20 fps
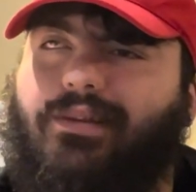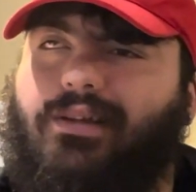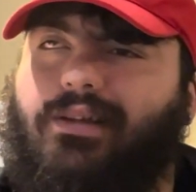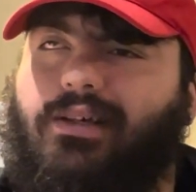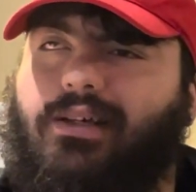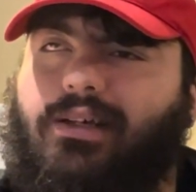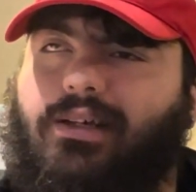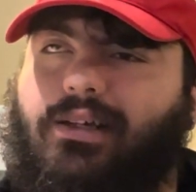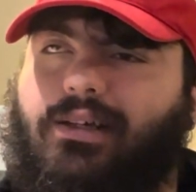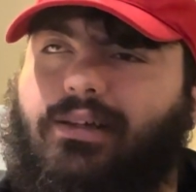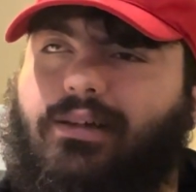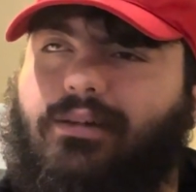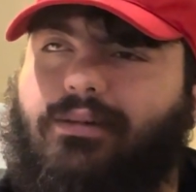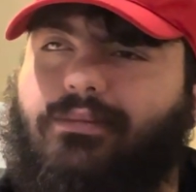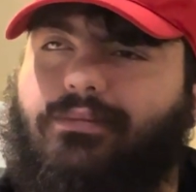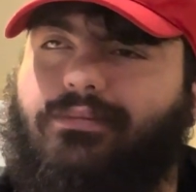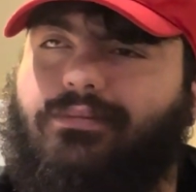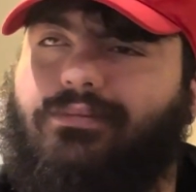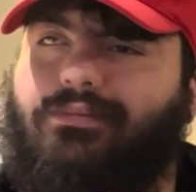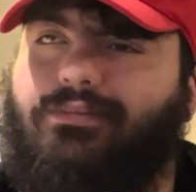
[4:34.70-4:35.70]

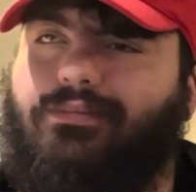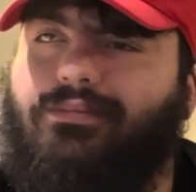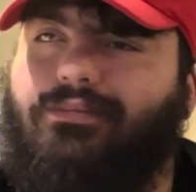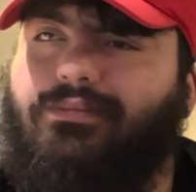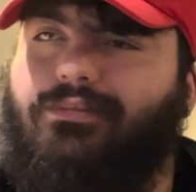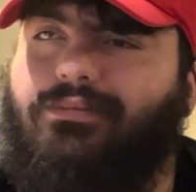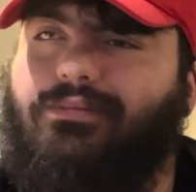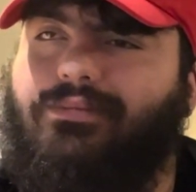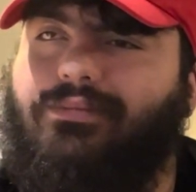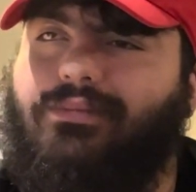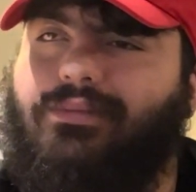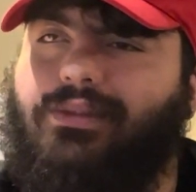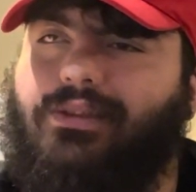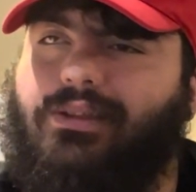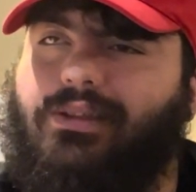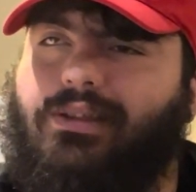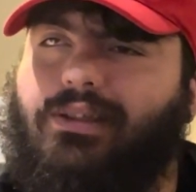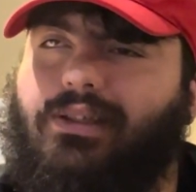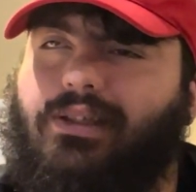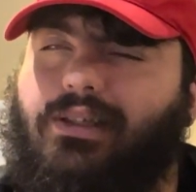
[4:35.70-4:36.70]
Um,
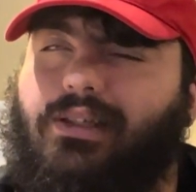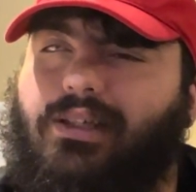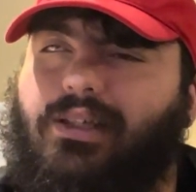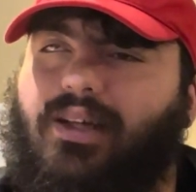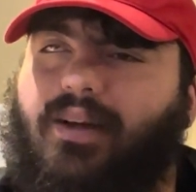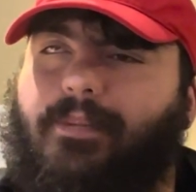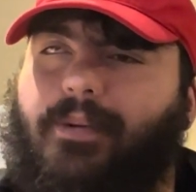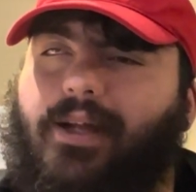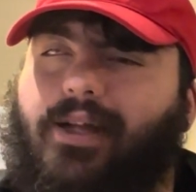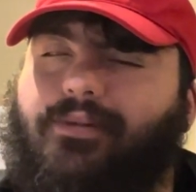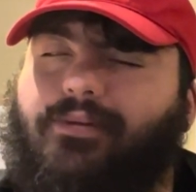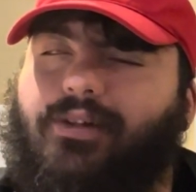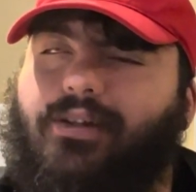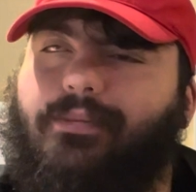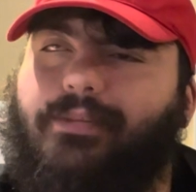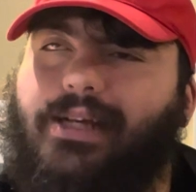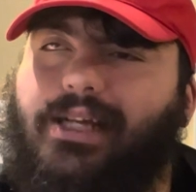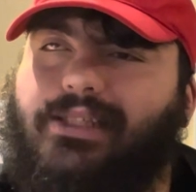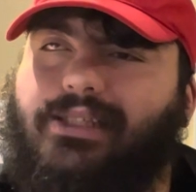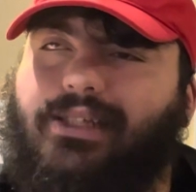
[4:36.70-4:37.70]
Y'all probably run
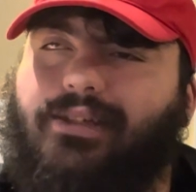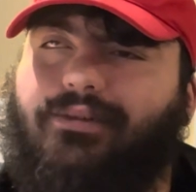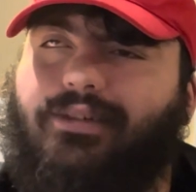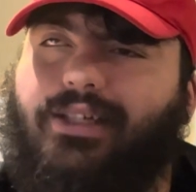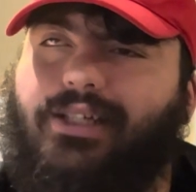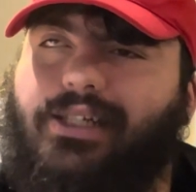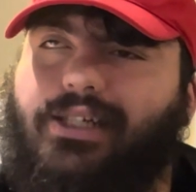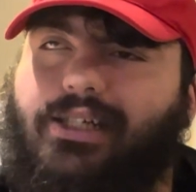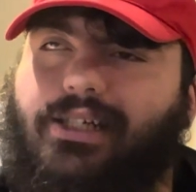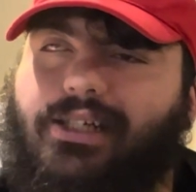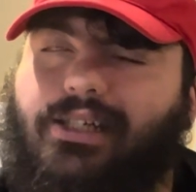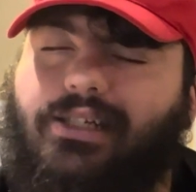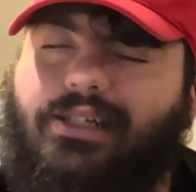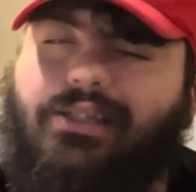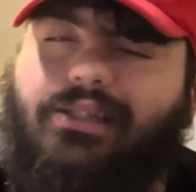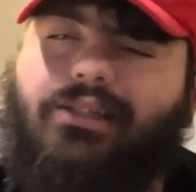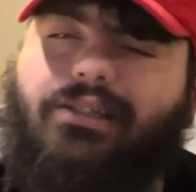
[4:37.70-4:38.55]
it back like right here.